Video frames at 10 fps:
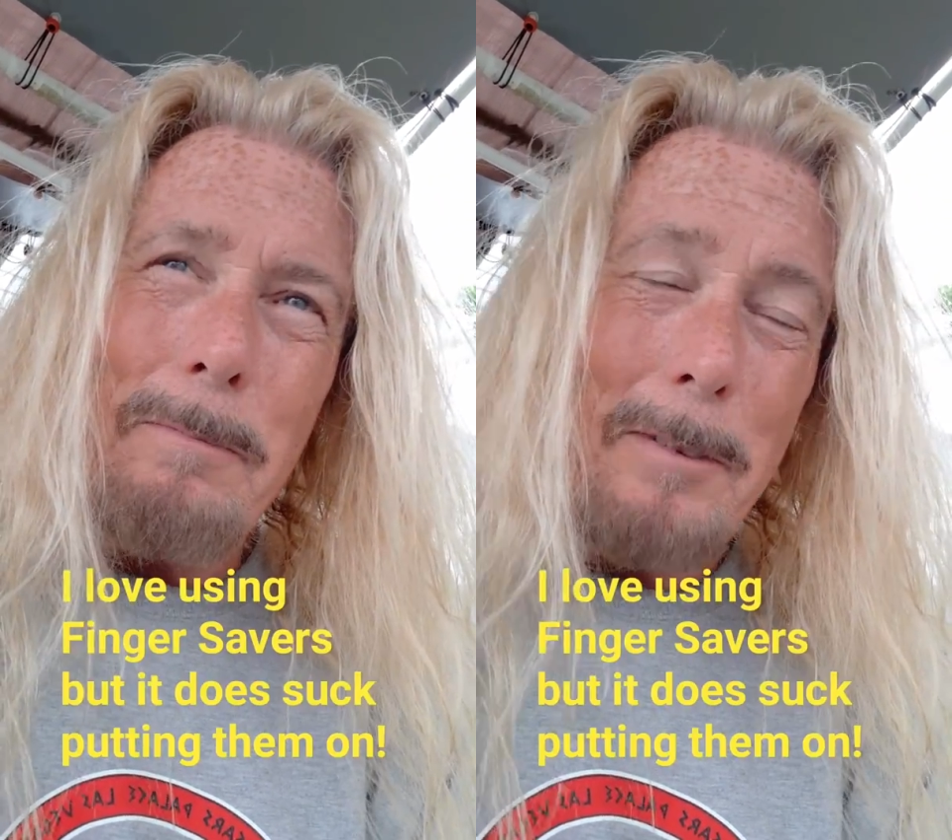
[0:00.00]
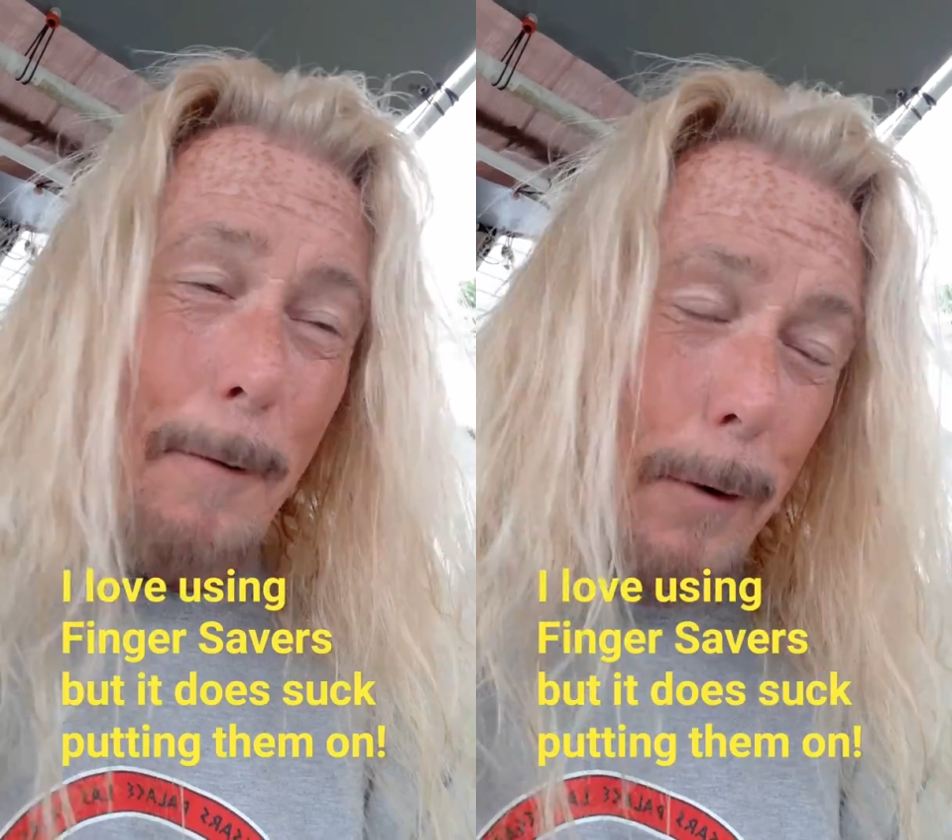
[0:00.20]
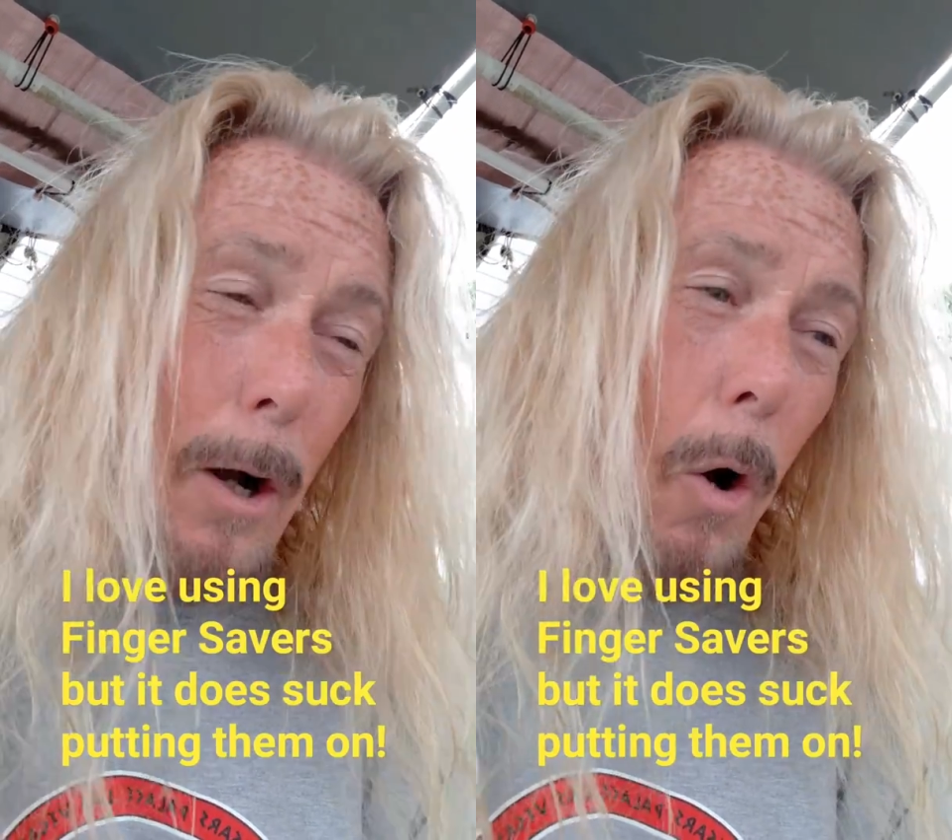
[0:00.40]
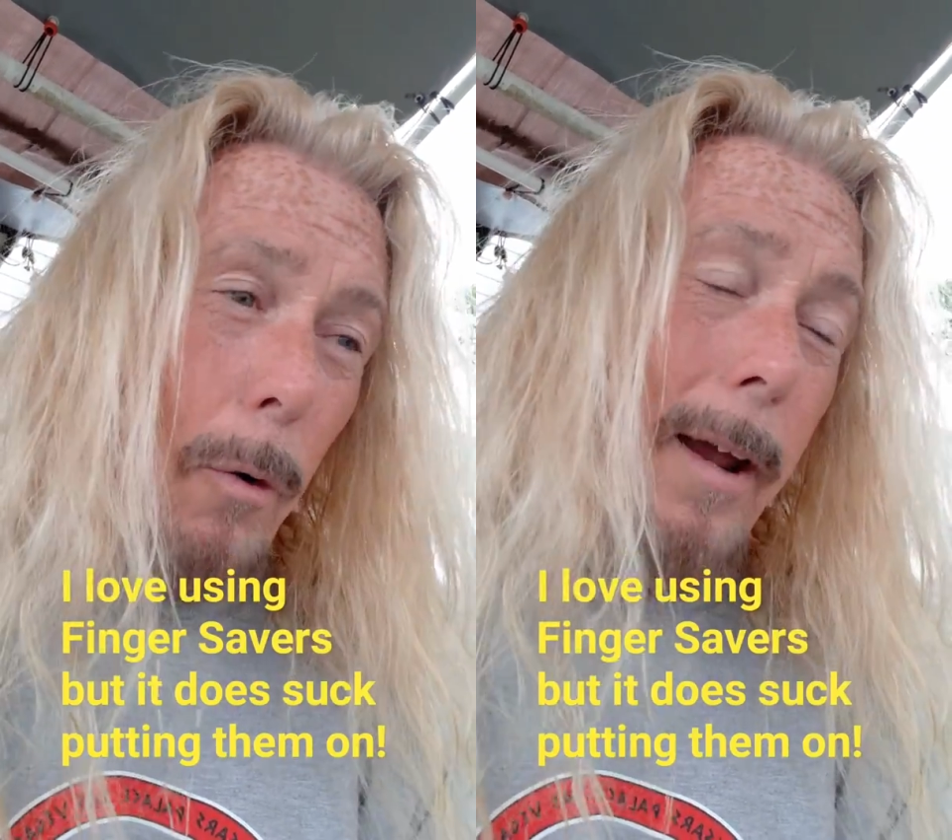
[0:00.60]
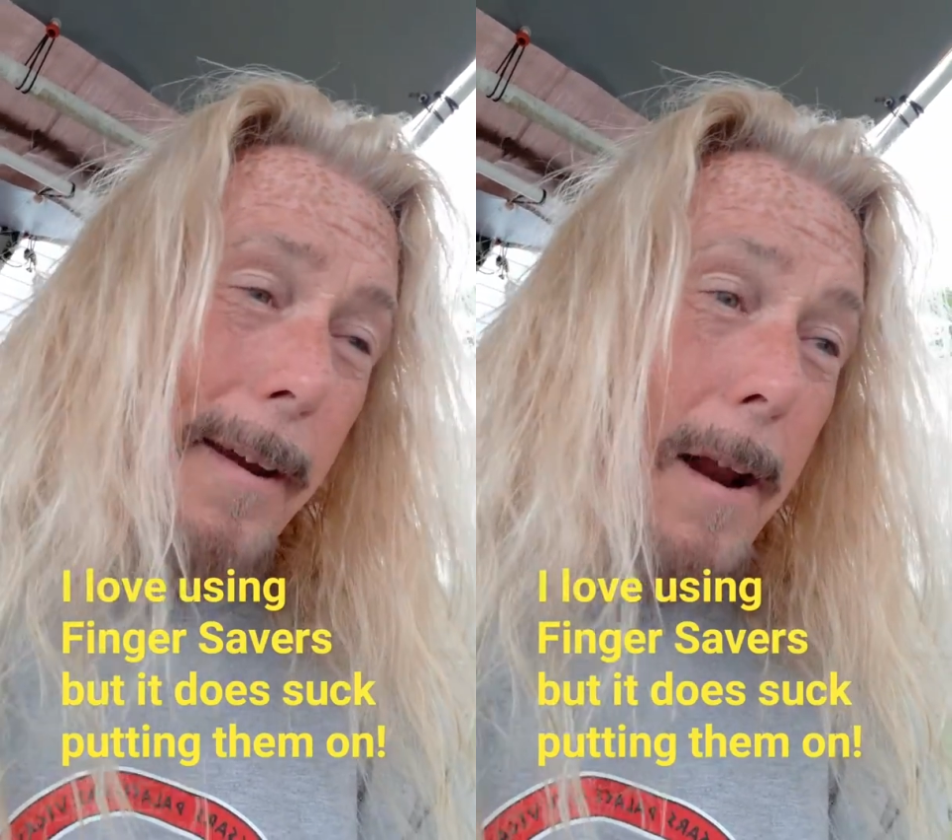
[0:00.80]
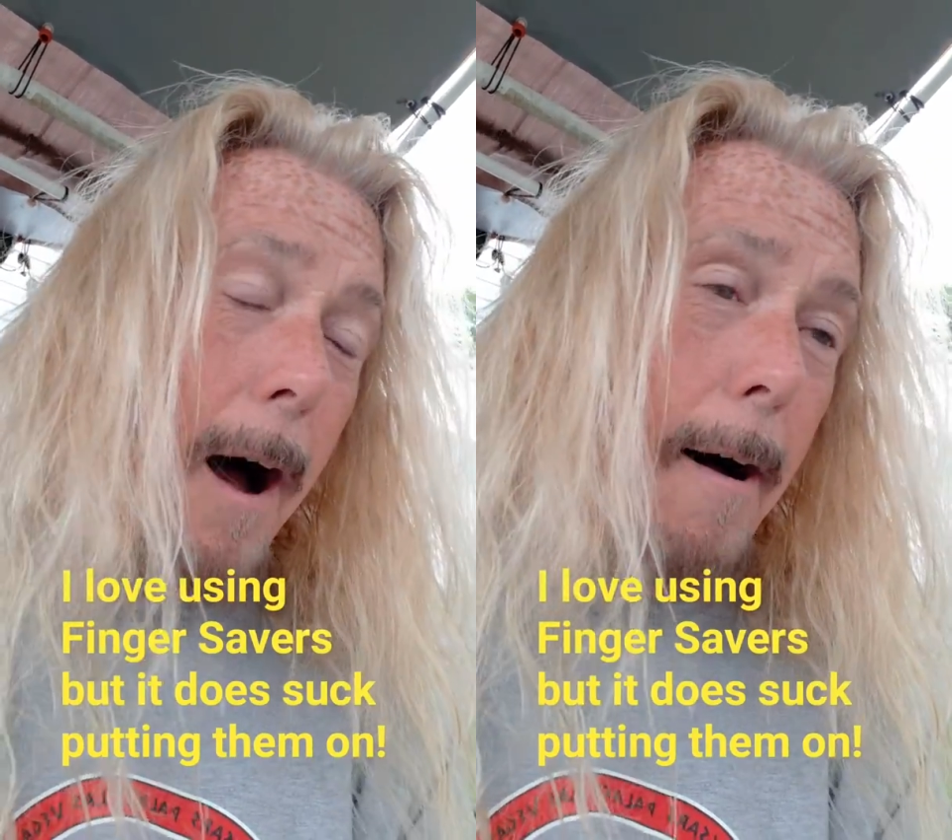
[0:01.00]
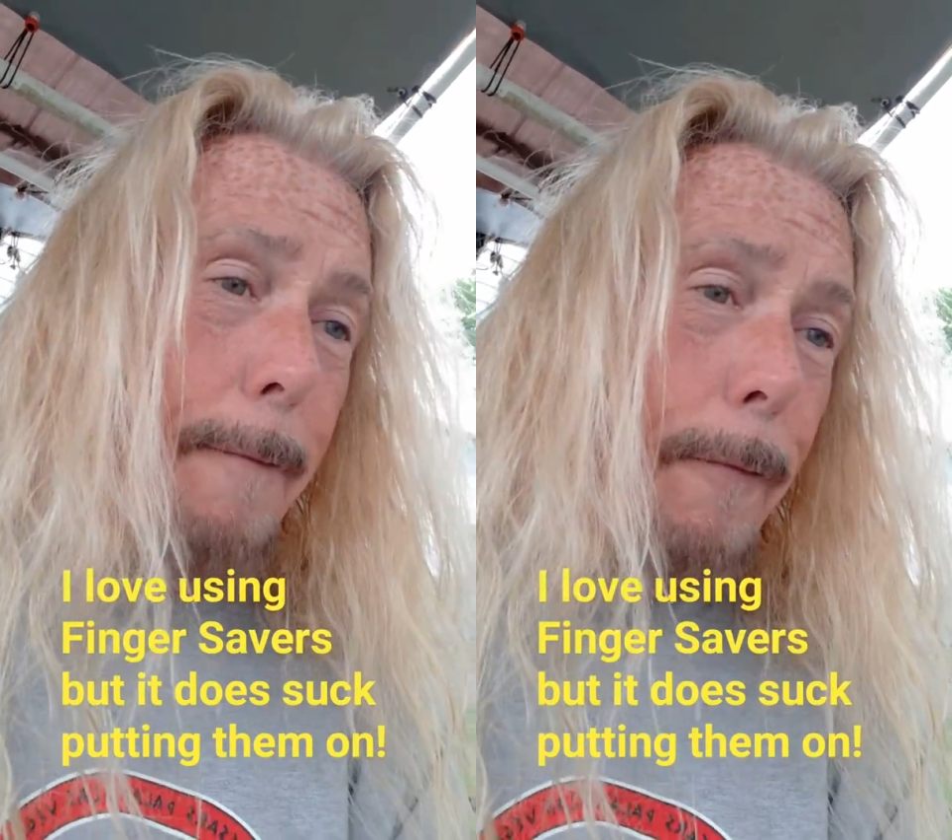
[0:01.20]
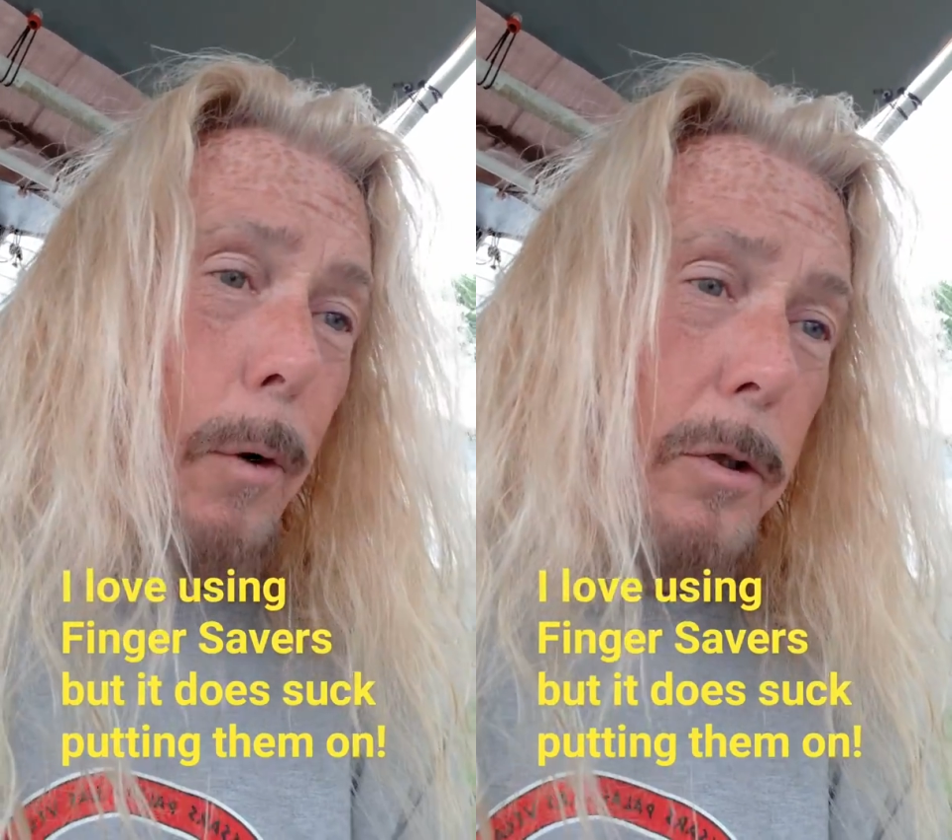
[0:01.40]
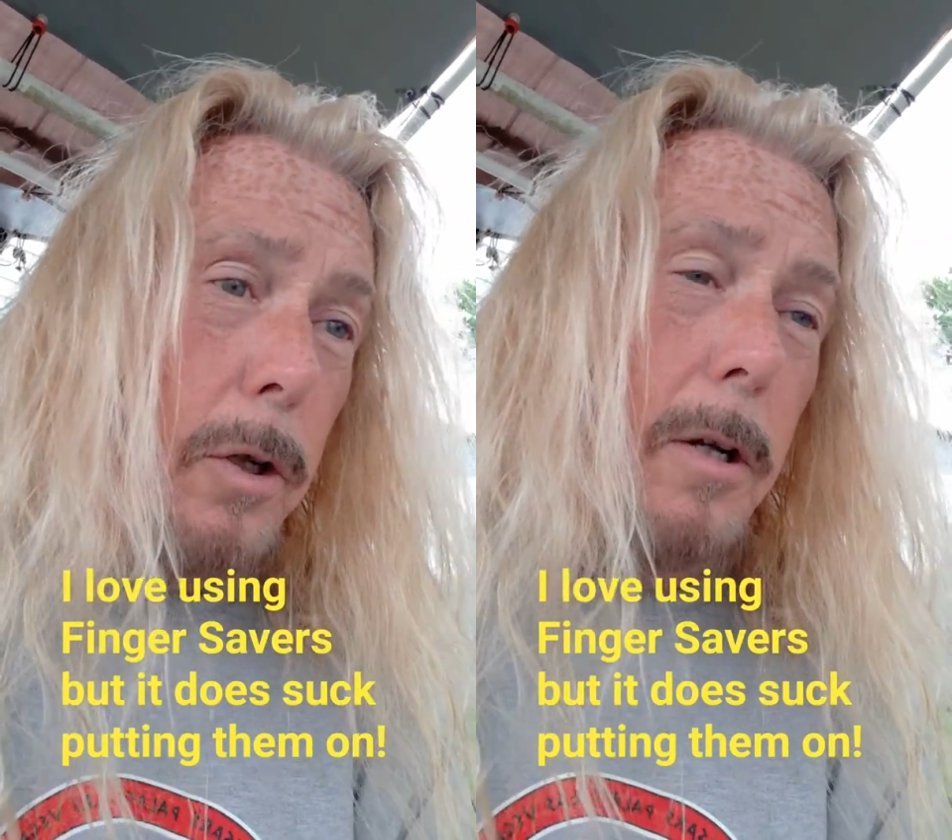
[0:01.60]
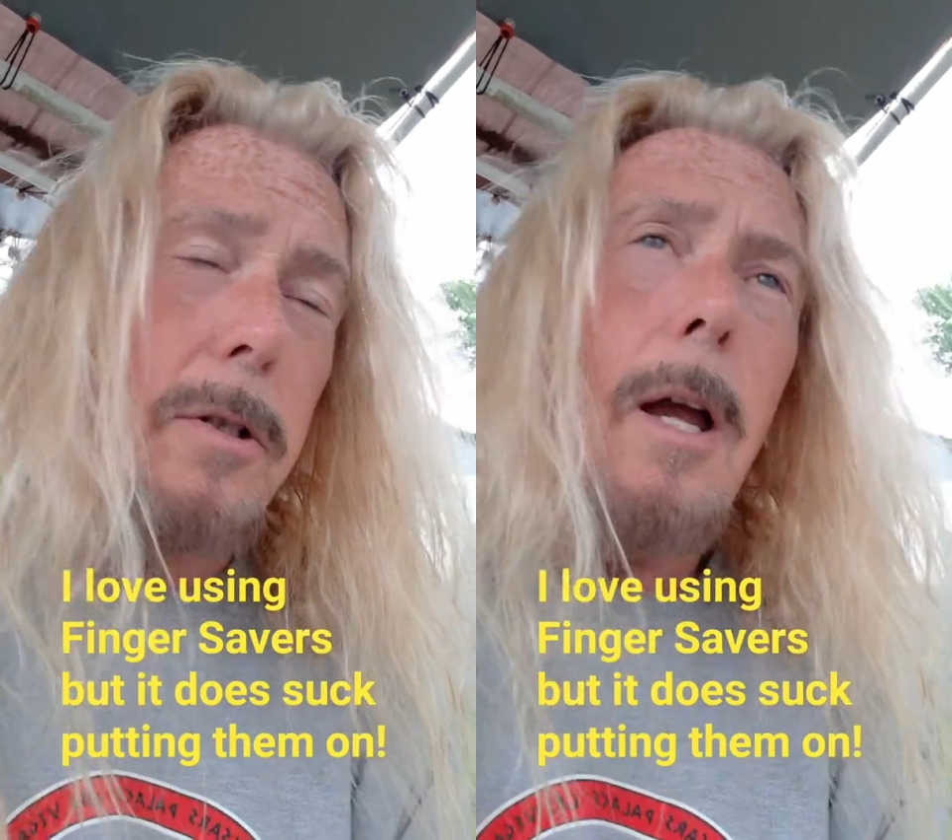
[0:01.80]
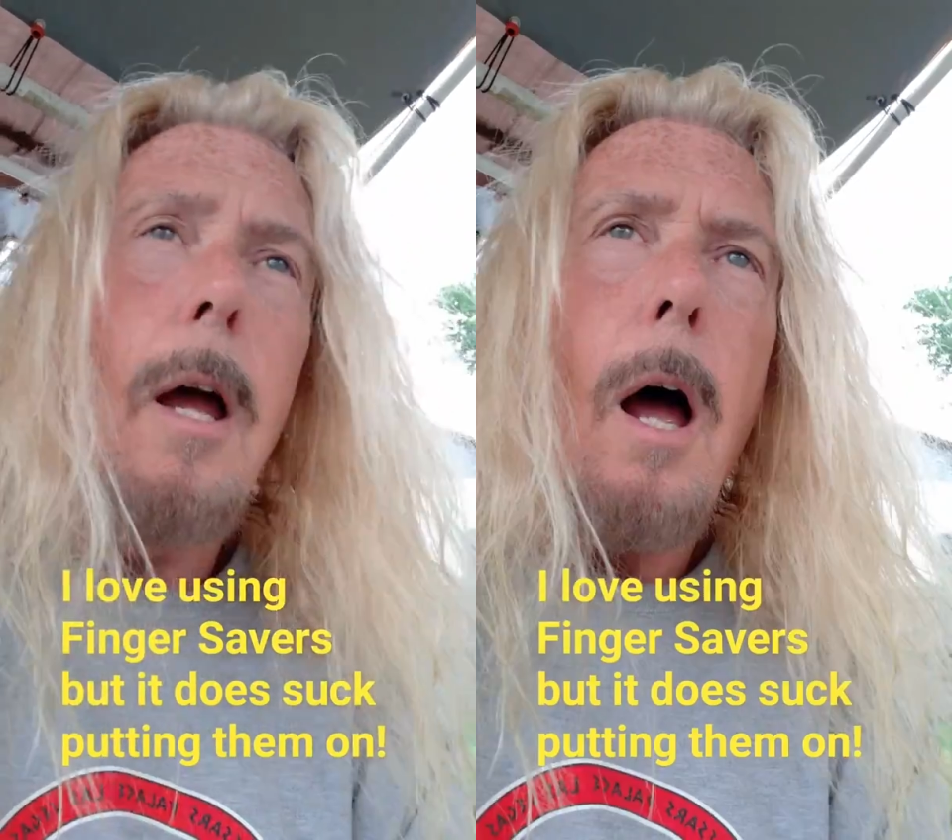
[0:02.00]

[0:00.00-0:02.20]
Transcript: difficult enough with just